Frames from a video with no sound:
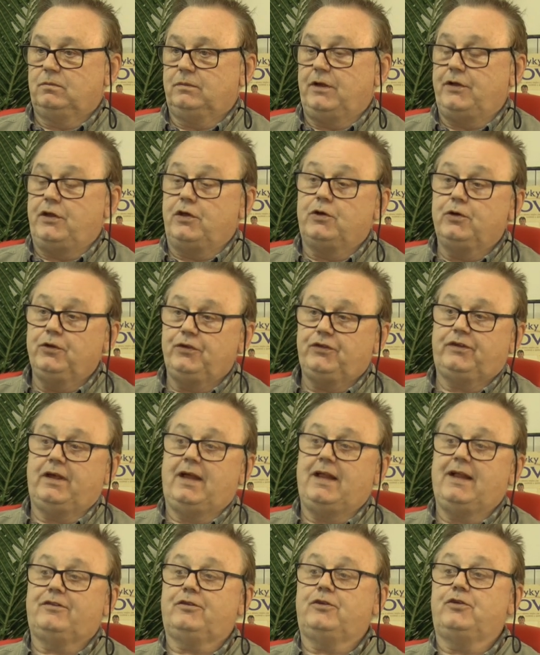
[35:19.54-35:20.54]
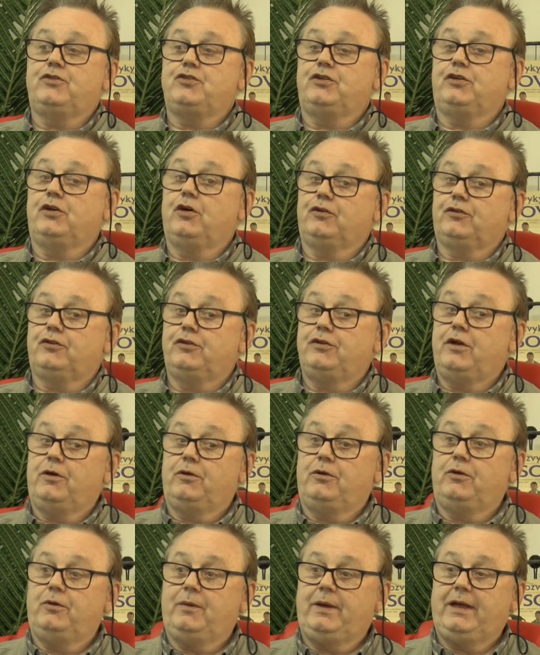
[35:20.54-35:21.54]
Now you could say that's because she got to know
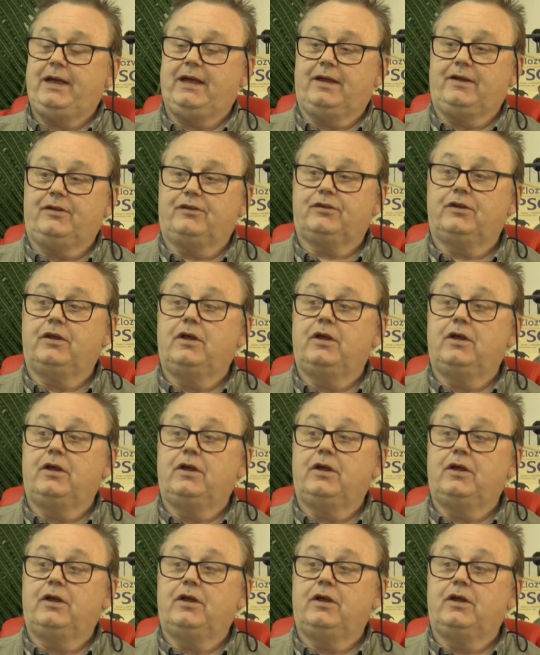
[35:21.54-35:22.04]
who he is.